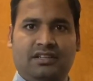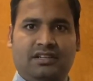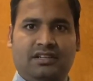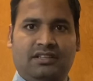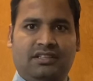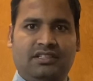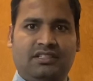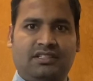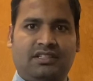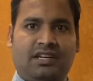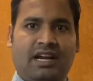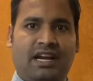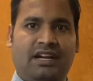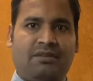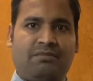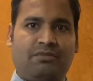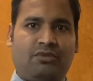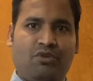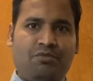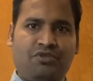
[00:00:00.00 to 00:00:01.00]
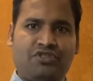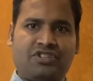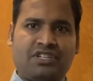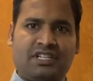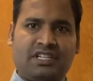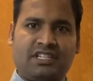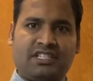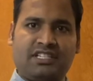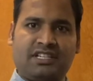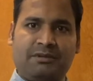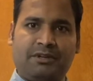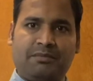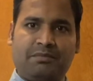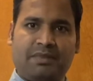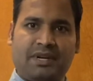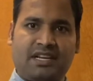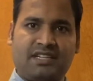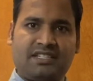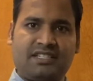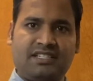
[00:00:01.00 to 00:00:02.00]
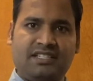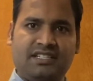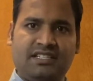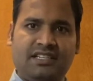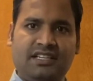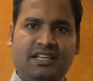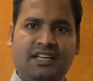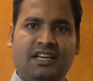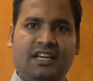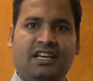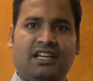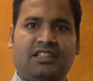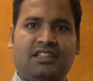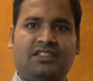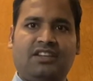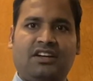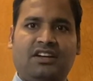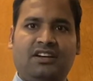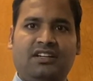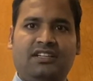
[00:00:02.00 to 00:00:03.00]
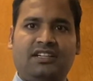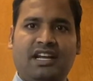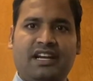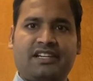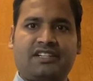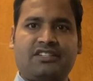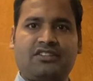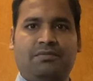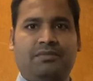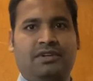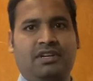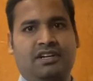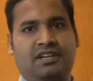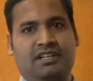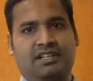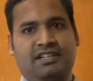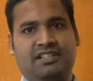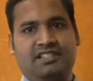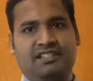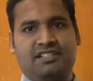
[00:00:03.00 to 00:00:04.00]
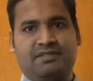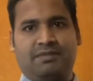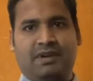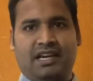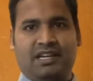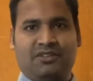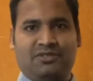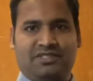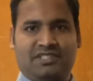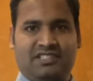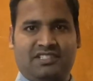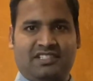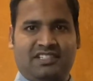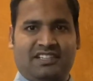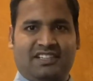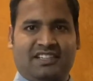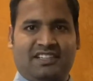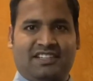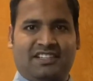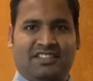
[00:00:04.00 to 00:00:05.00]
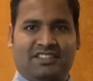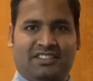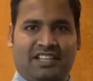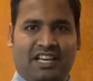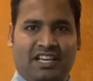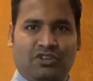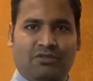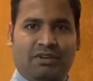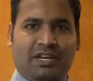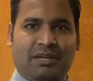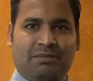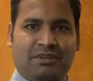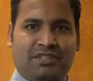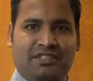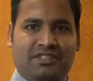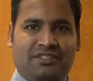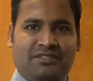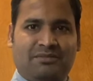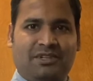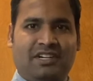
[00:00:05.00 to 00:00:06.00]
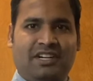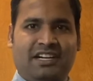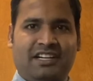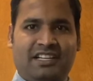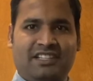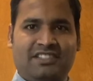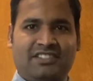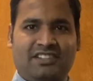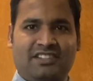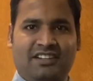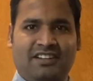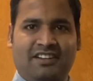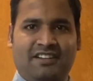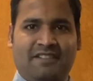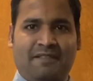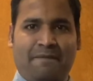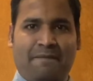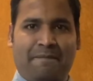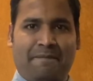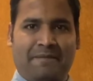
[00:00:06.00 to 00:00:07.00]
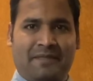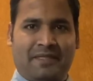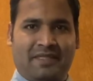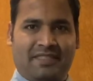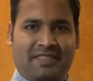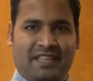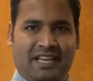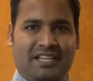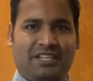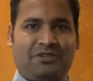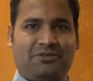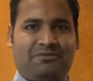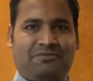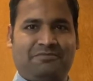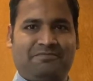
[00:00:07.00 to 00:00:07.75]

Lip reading: this kind of homeostatic synaptic plasticity in the context of disease biology. Thank you very much for your attention. Thank you.